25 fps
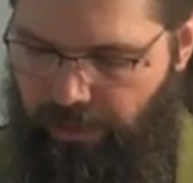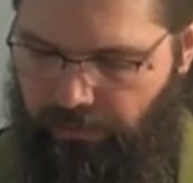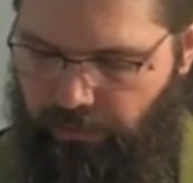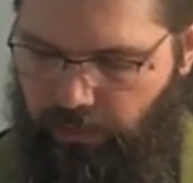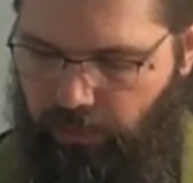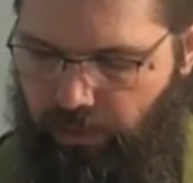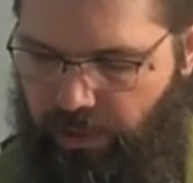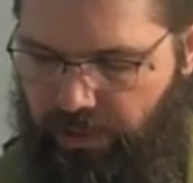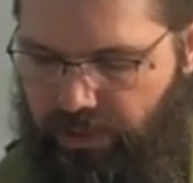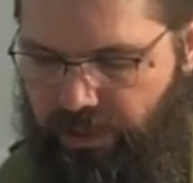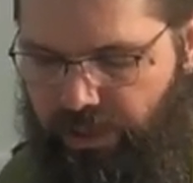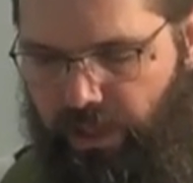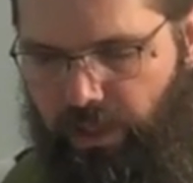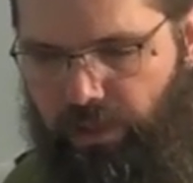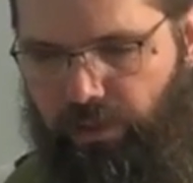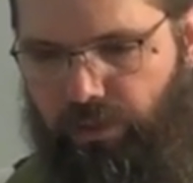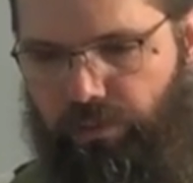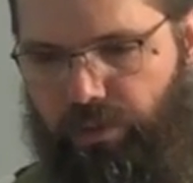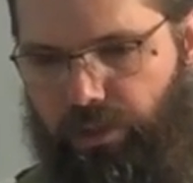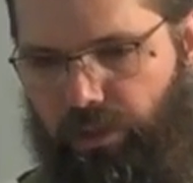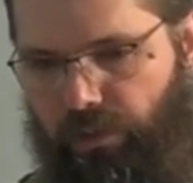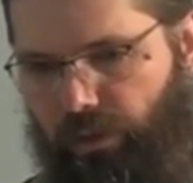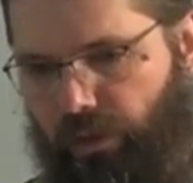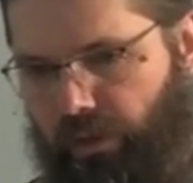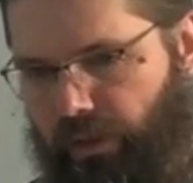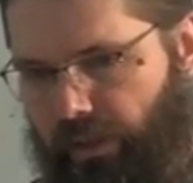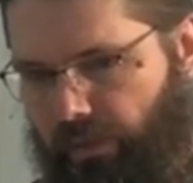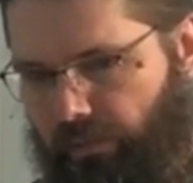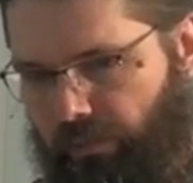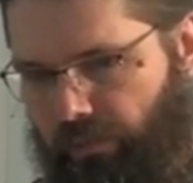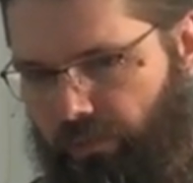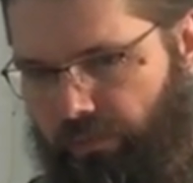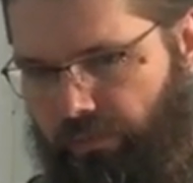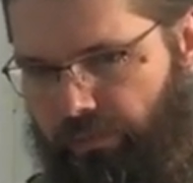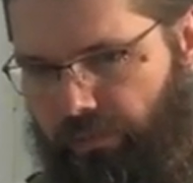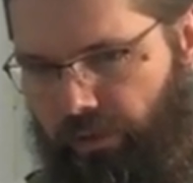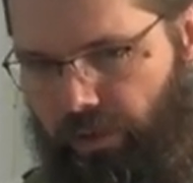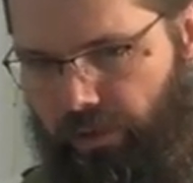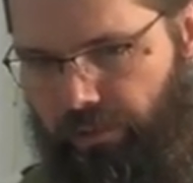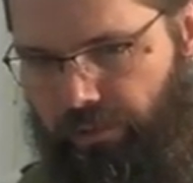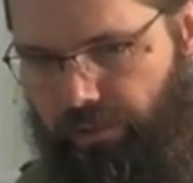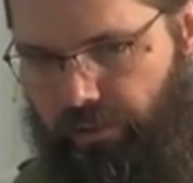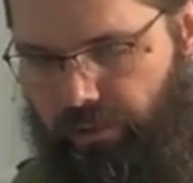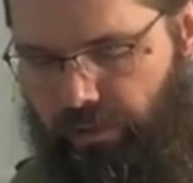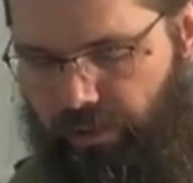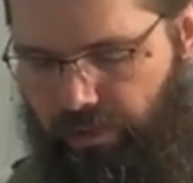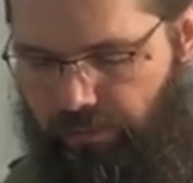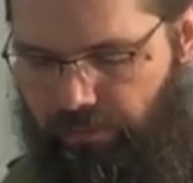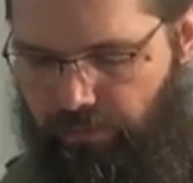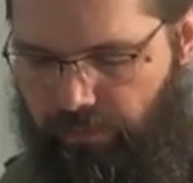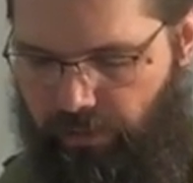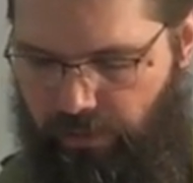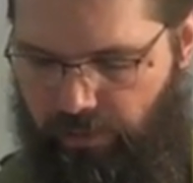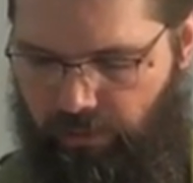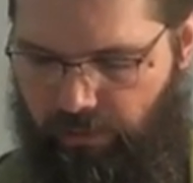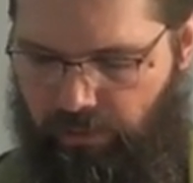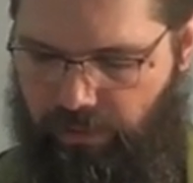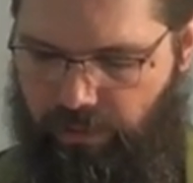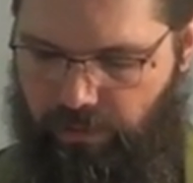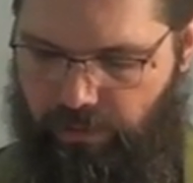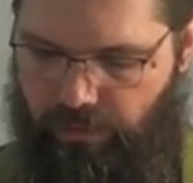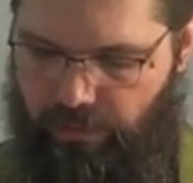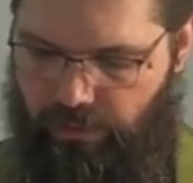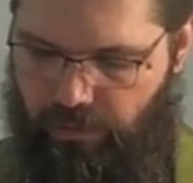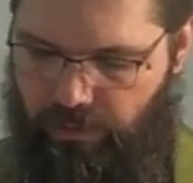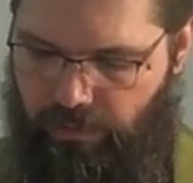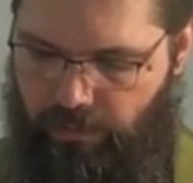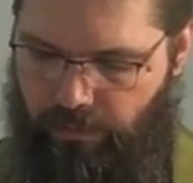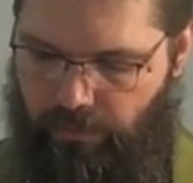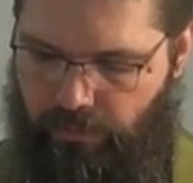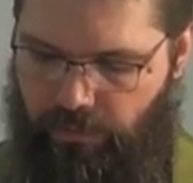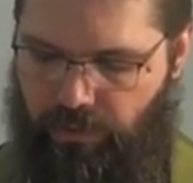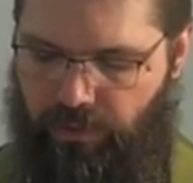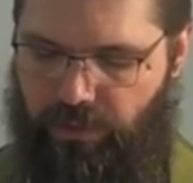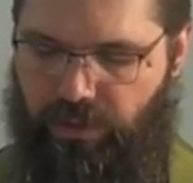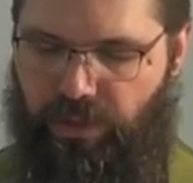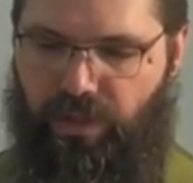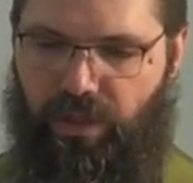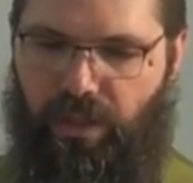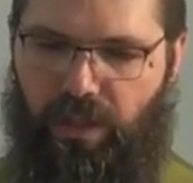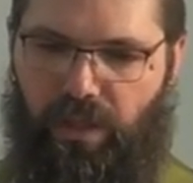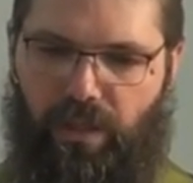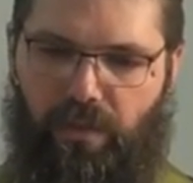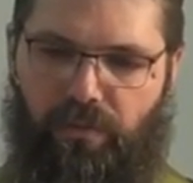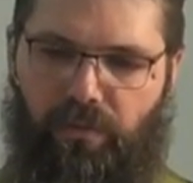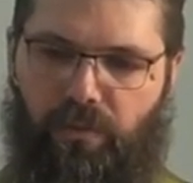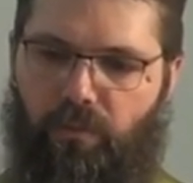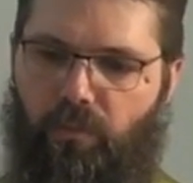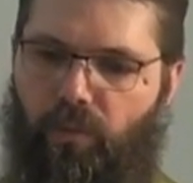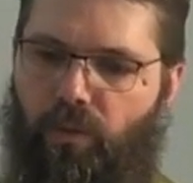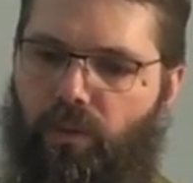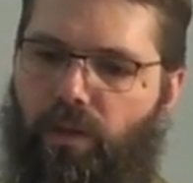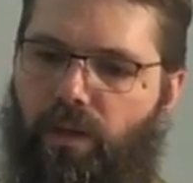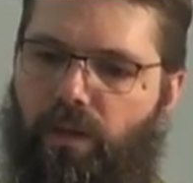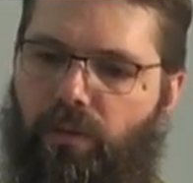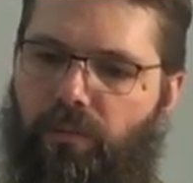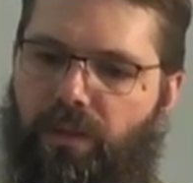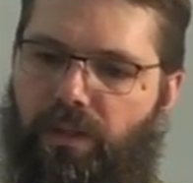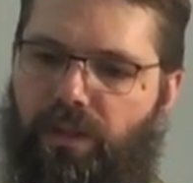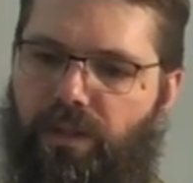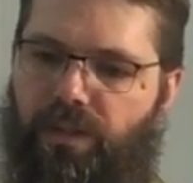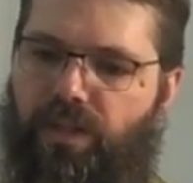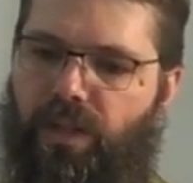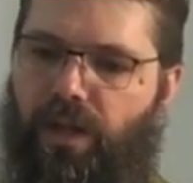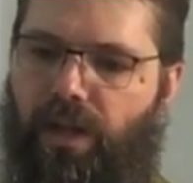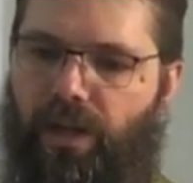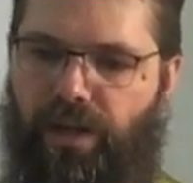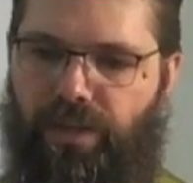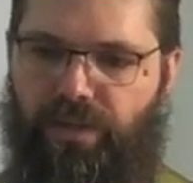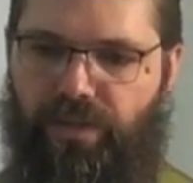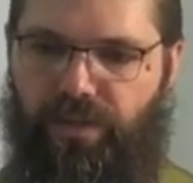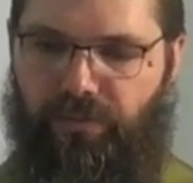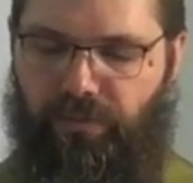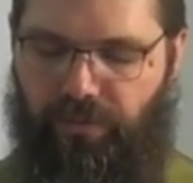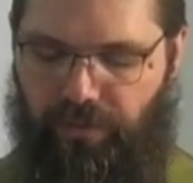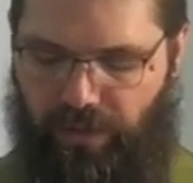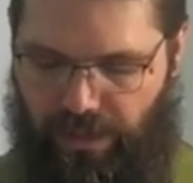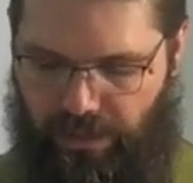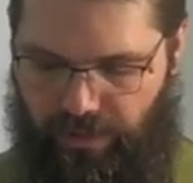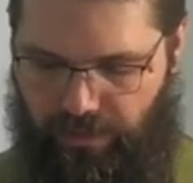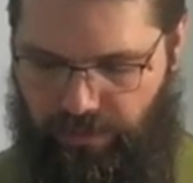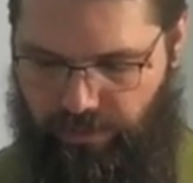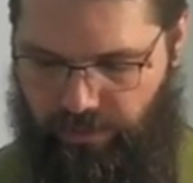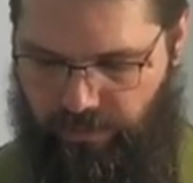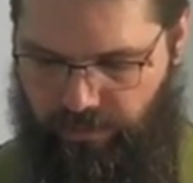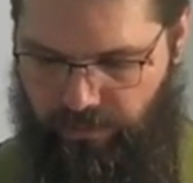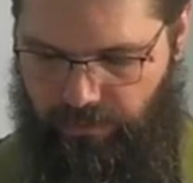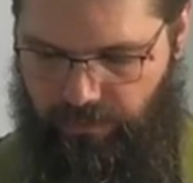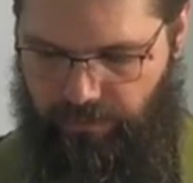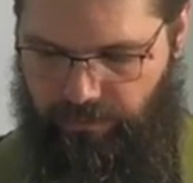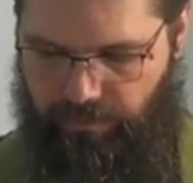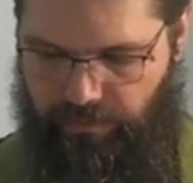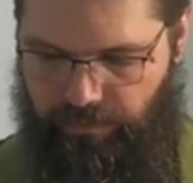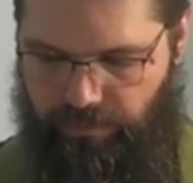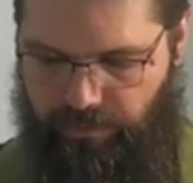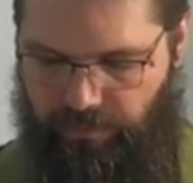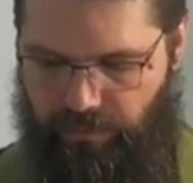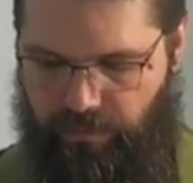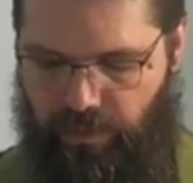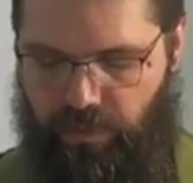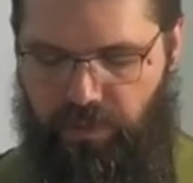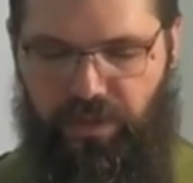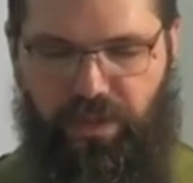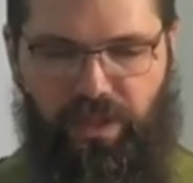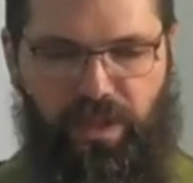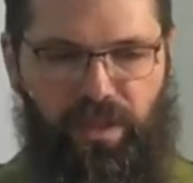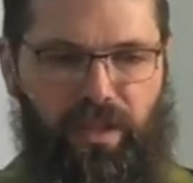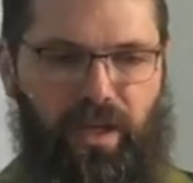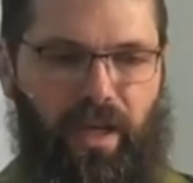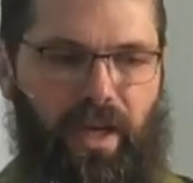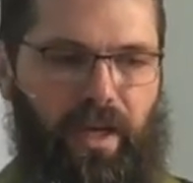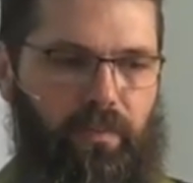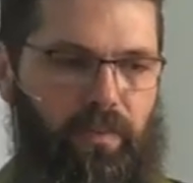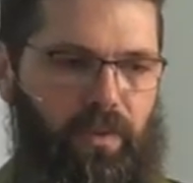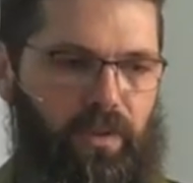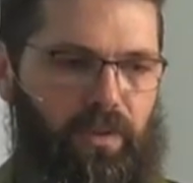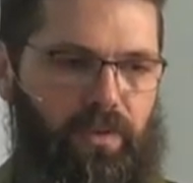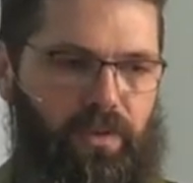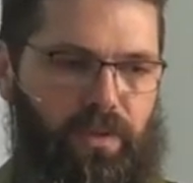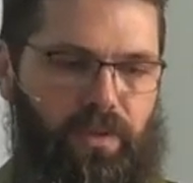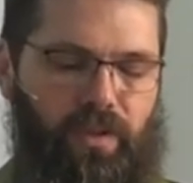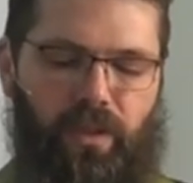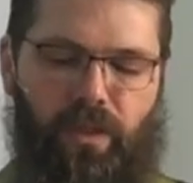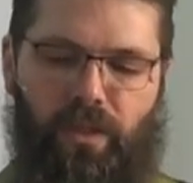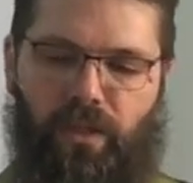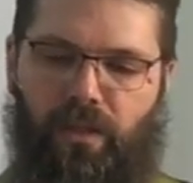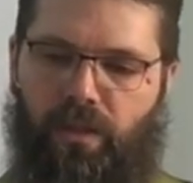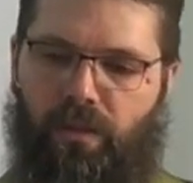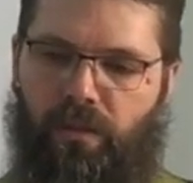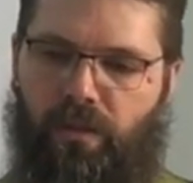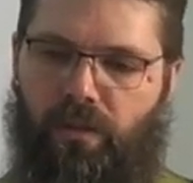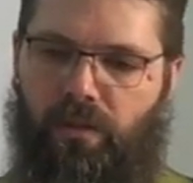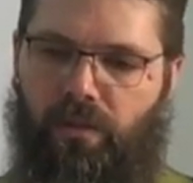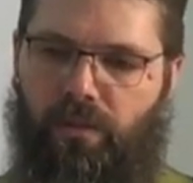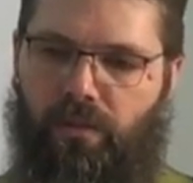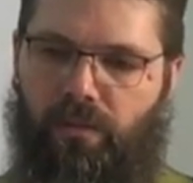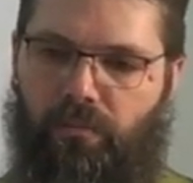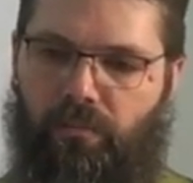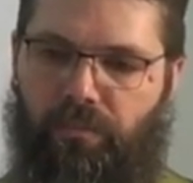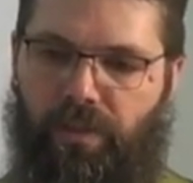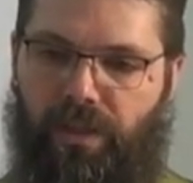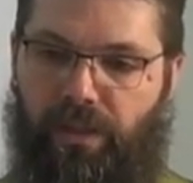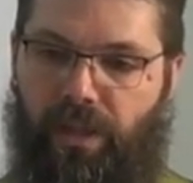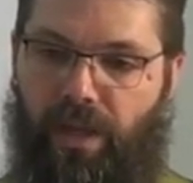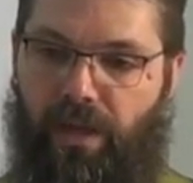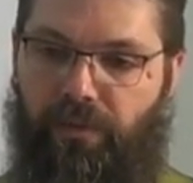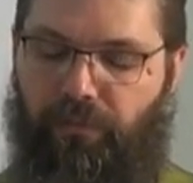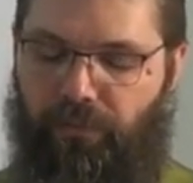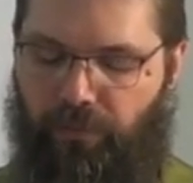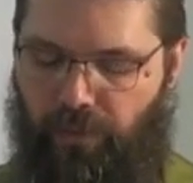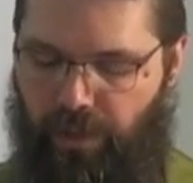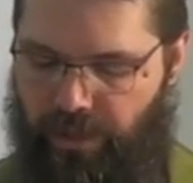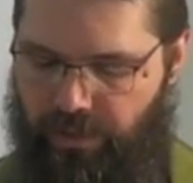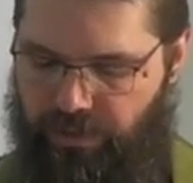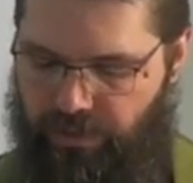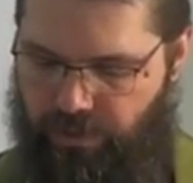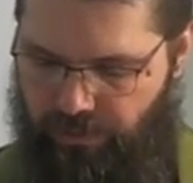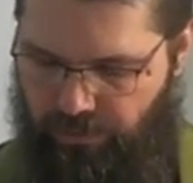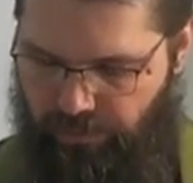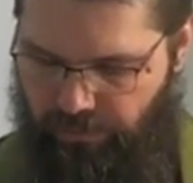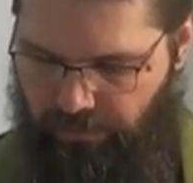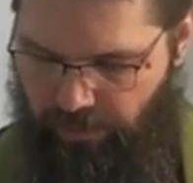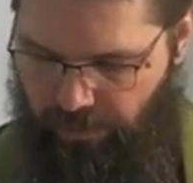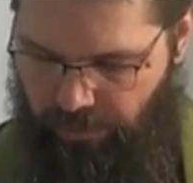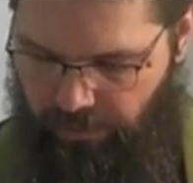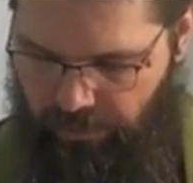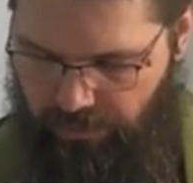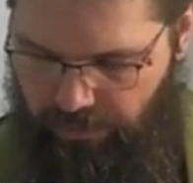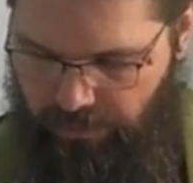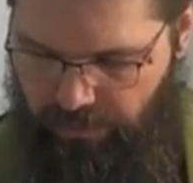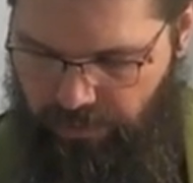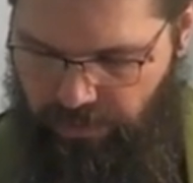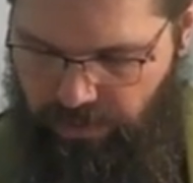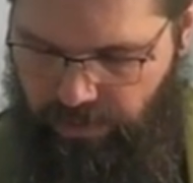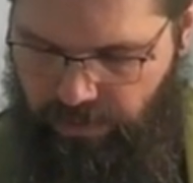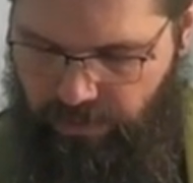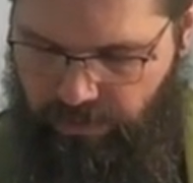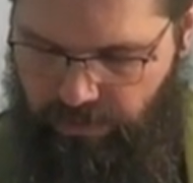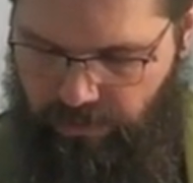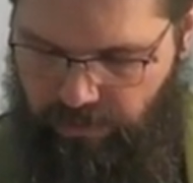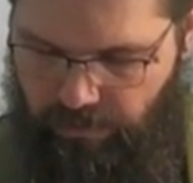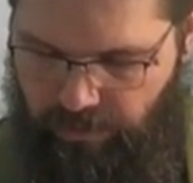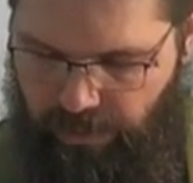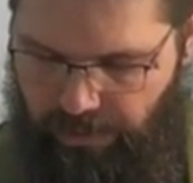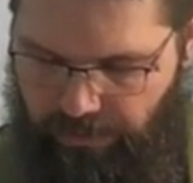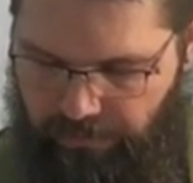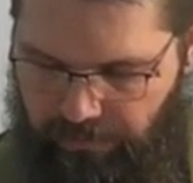if you continue to look even farther afield, you'll see even more with these eyes of faith. You'll see neighbors, be they friends or foes, by